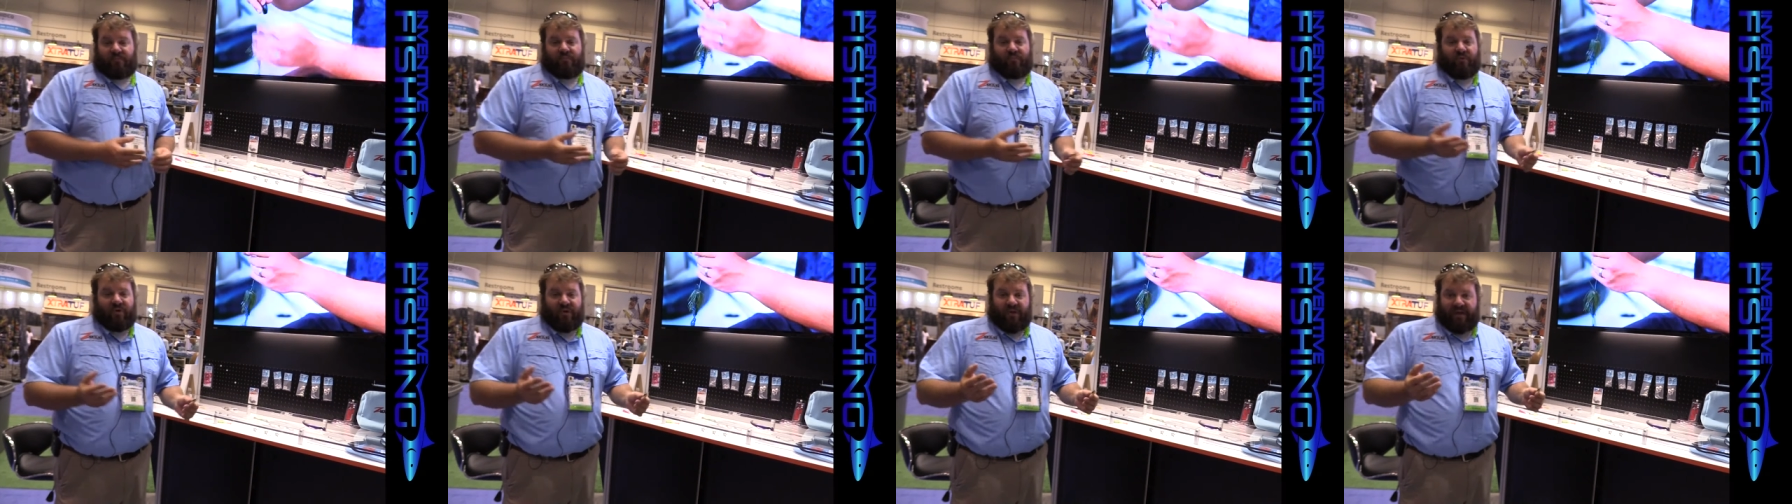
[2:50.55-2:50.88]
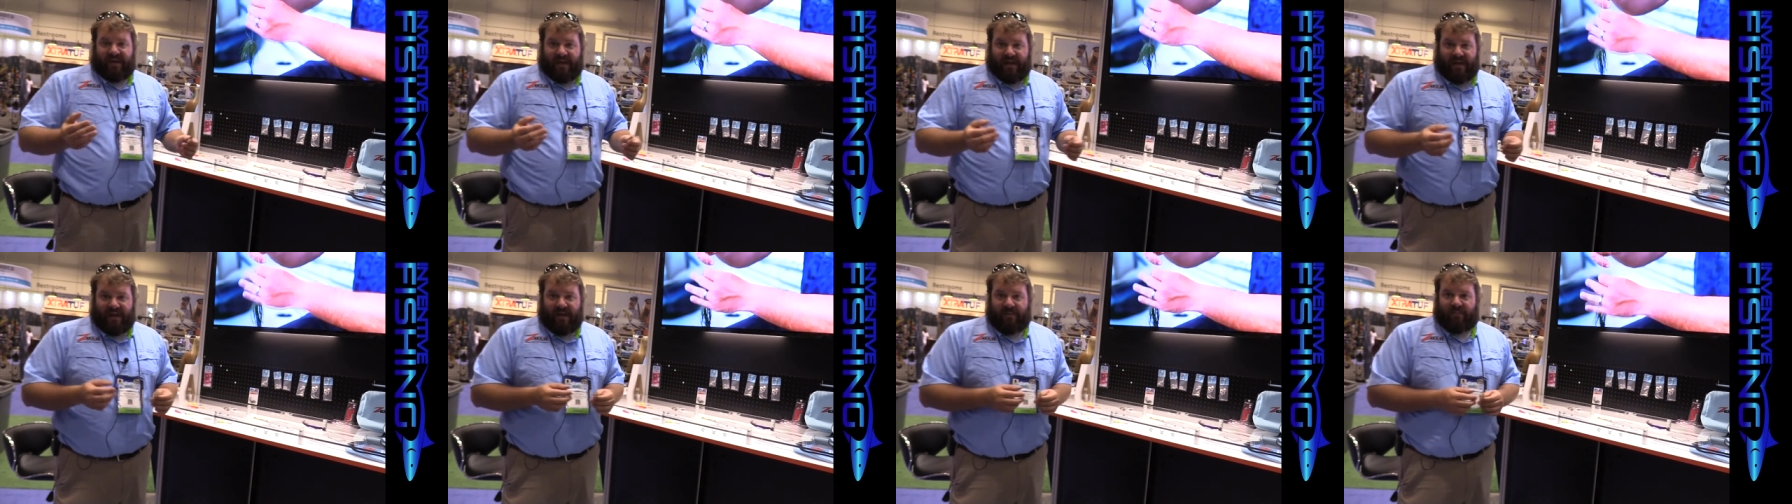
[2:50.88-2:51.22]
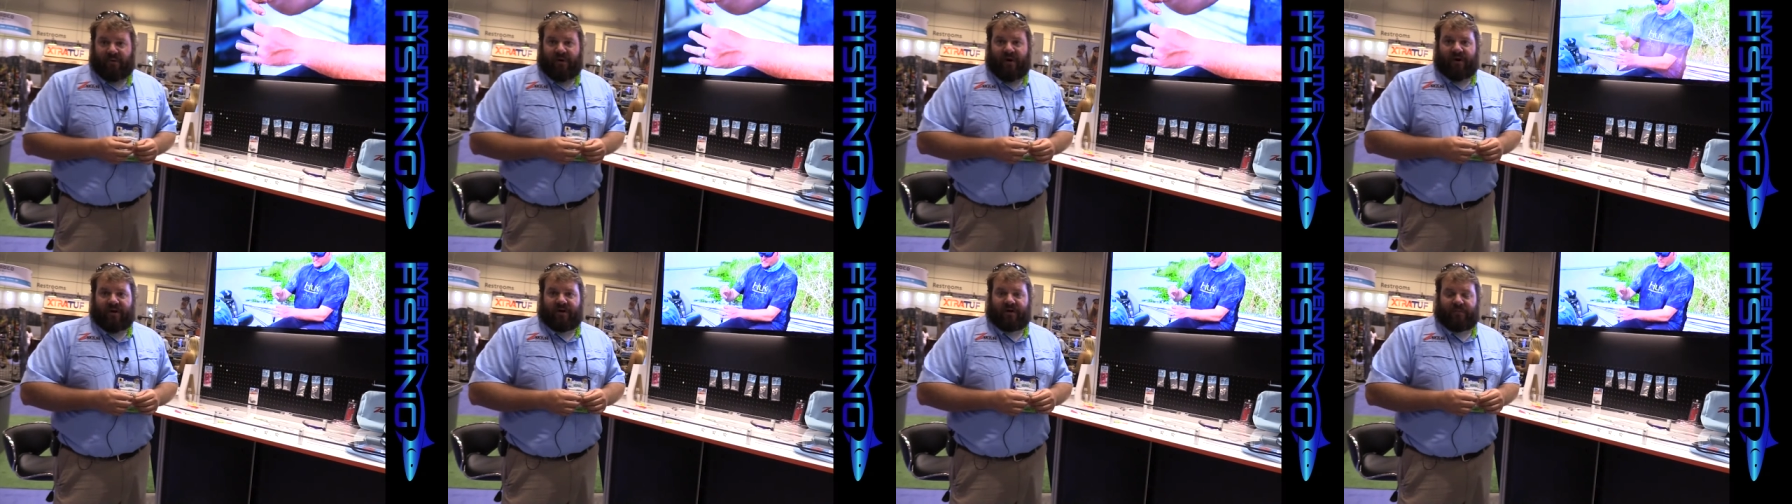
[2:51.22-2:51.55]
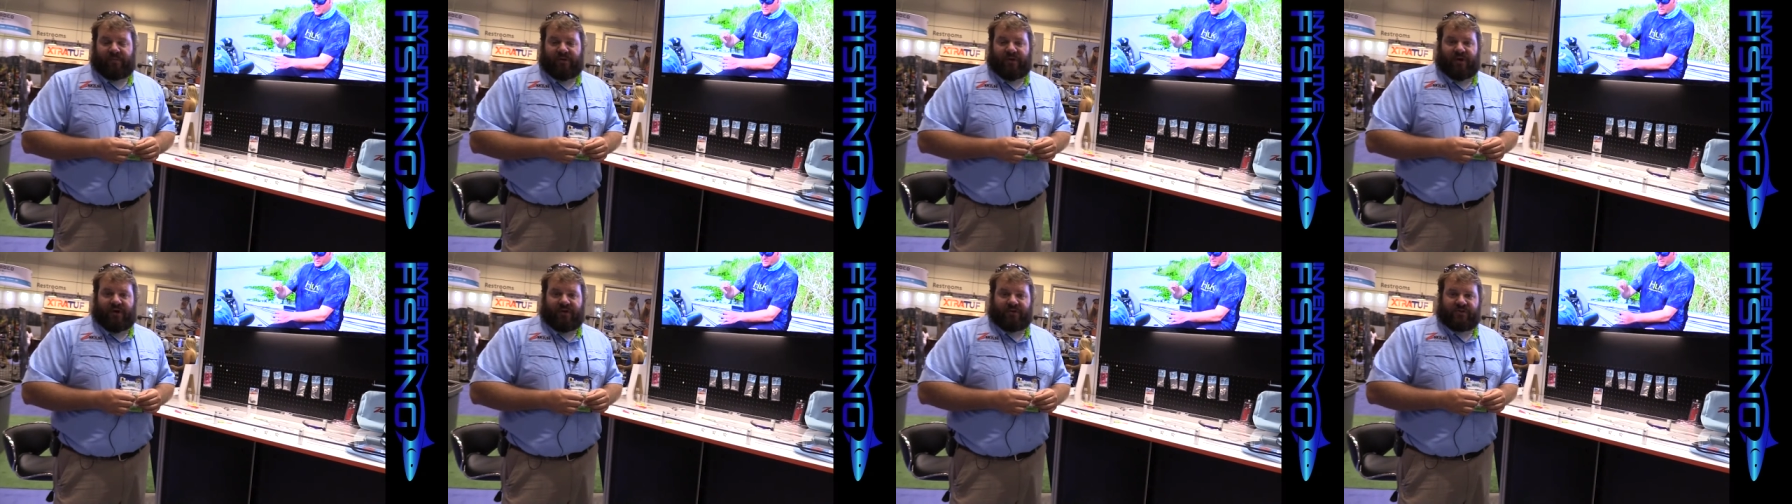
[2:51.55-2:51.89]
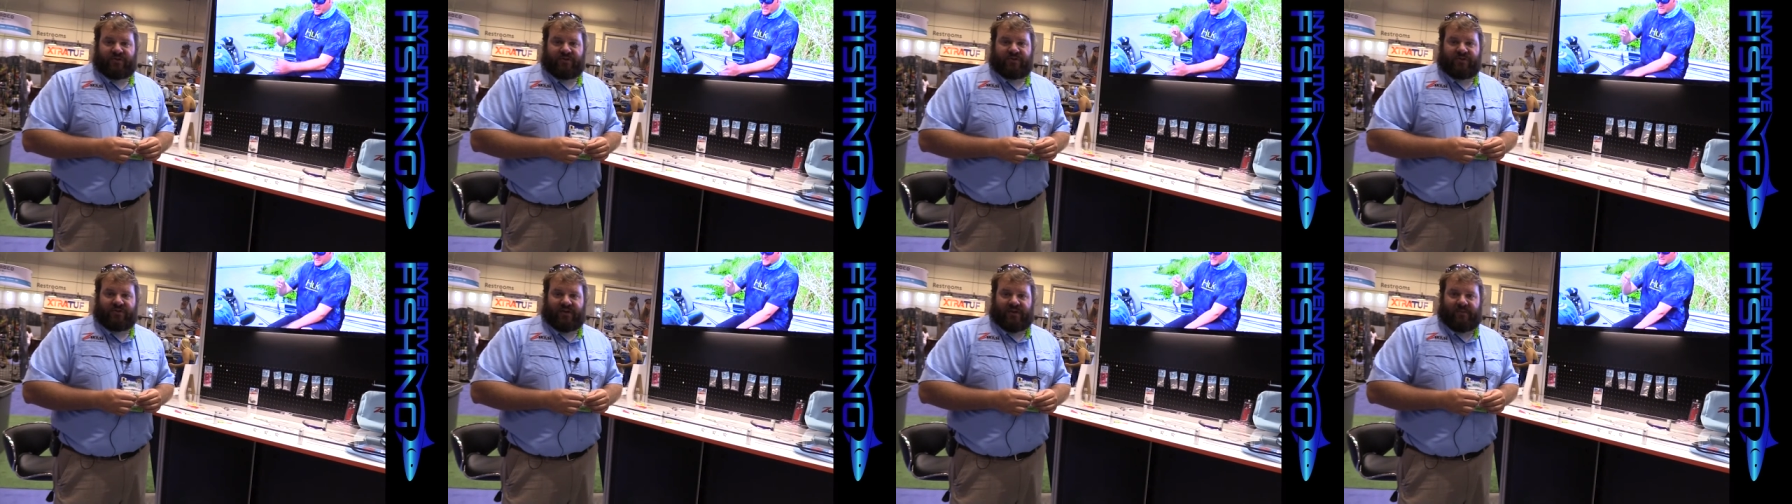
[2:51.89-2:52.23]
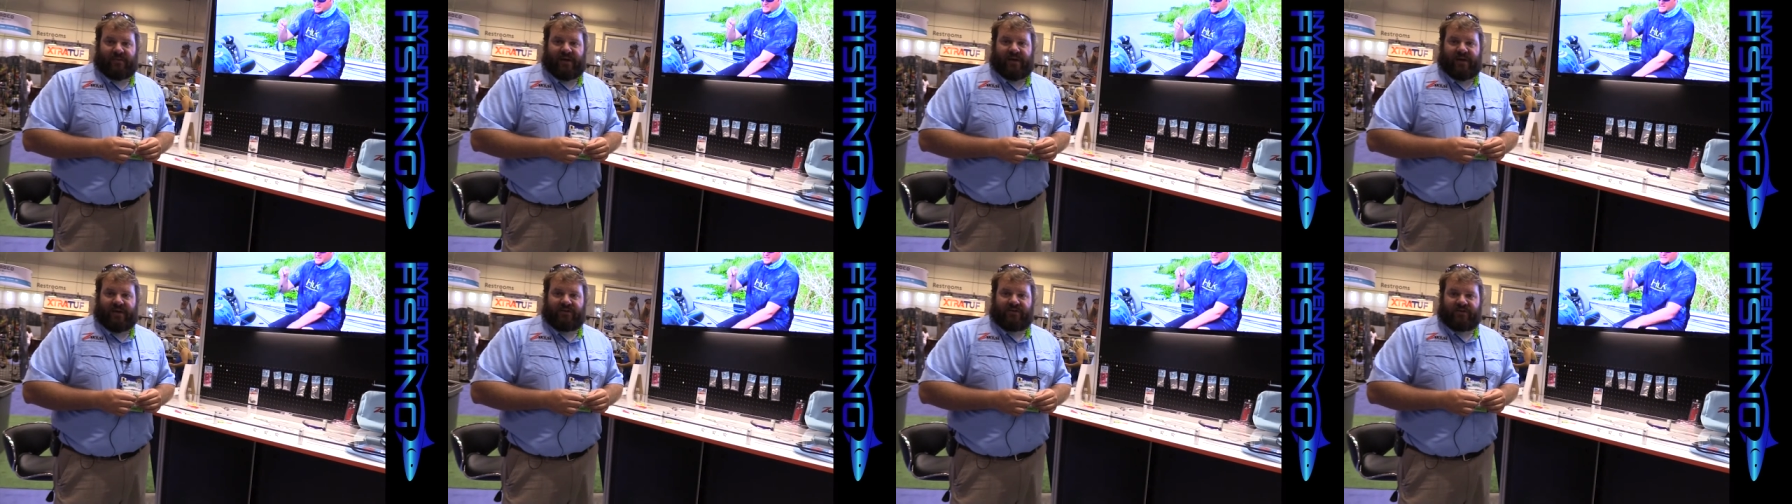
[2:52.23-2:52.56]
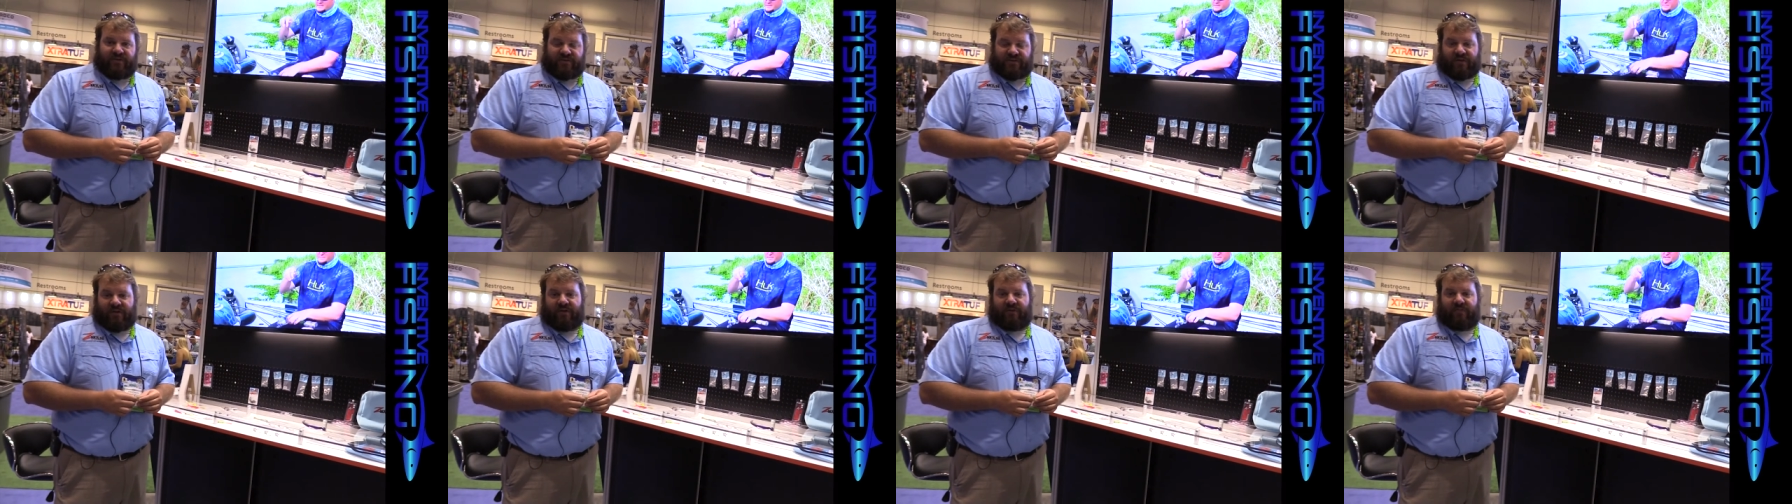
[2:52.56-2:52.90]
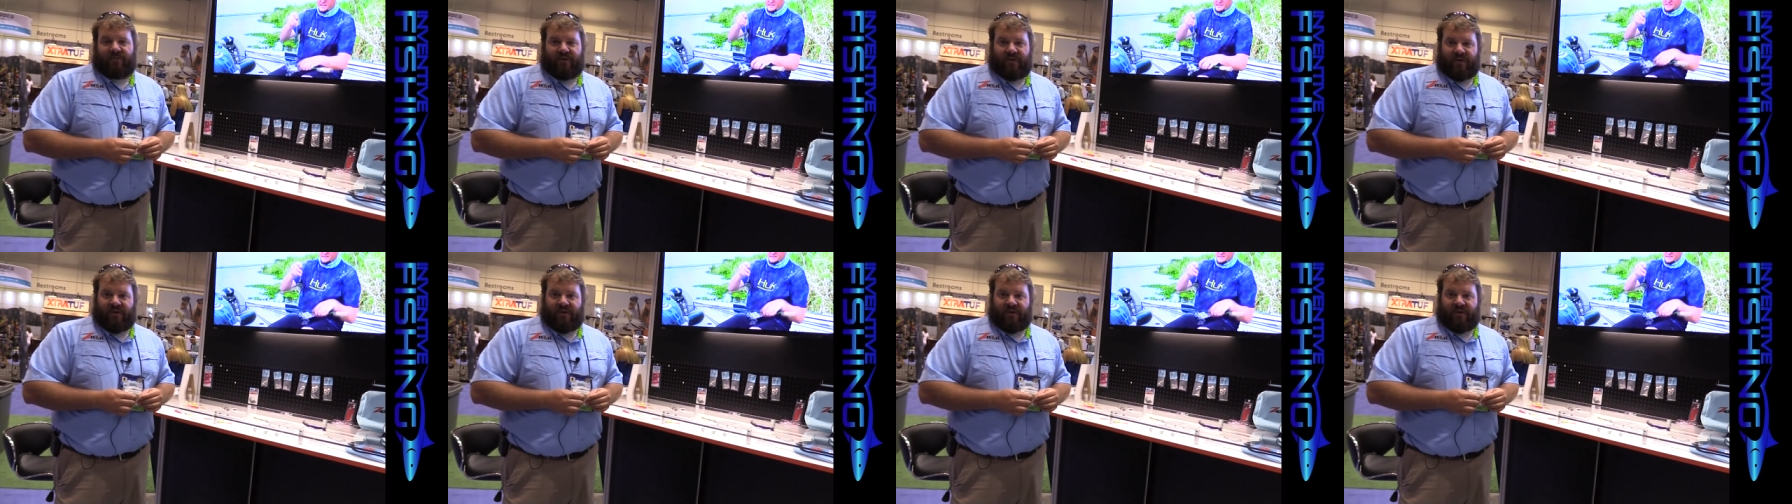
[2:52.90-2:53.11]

really any product beyond just Z-Man, just a,